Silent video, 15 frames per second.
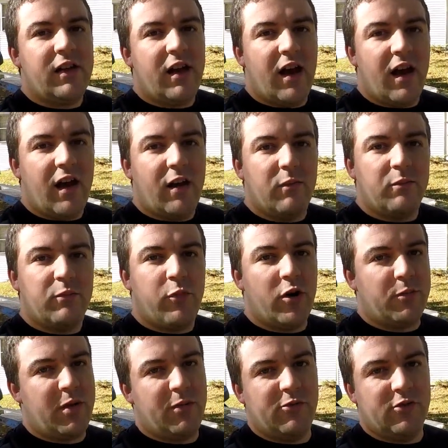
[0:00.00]
to
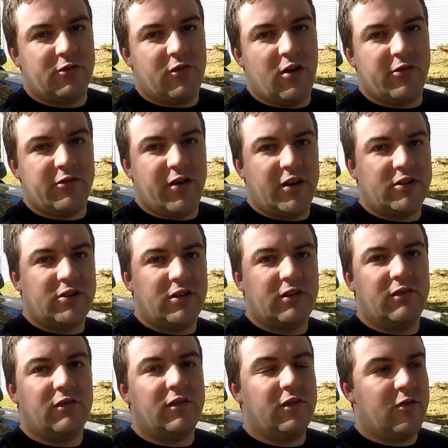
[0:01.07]
point people in the wrong
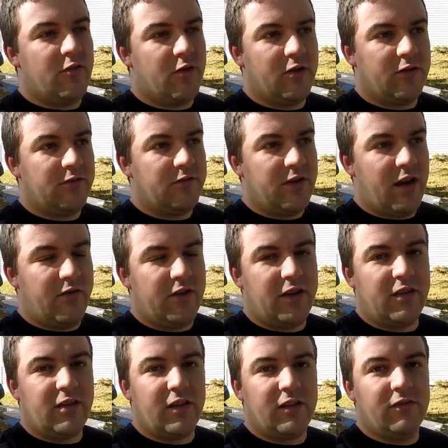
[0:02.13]
direction or have
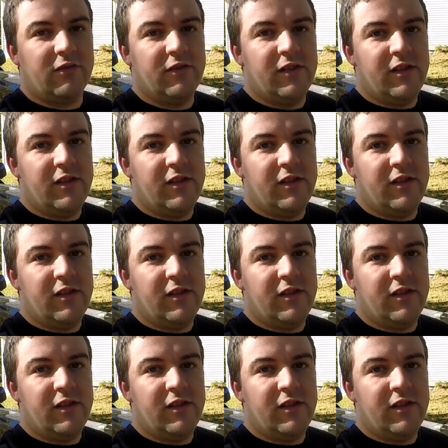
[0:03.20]
anything